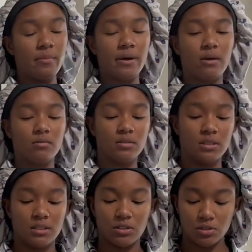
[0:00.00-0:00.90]
about
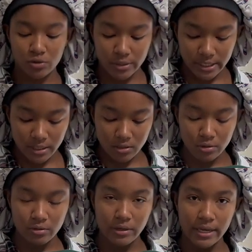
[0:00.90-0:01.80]
this green
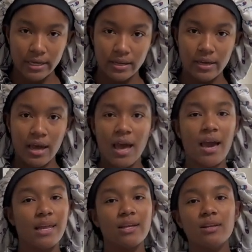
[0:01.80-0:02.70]
crew neck,
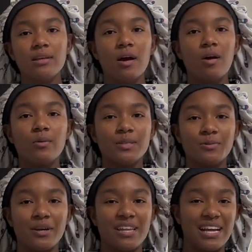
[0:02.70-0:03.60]
I literally always
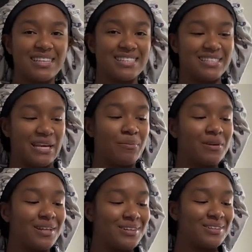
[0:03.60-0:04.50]
wear like the same
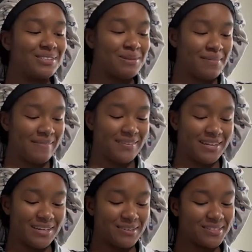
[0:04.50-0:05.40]
clothes in my
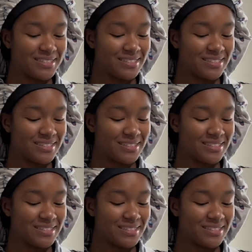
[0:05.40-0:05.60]
videos.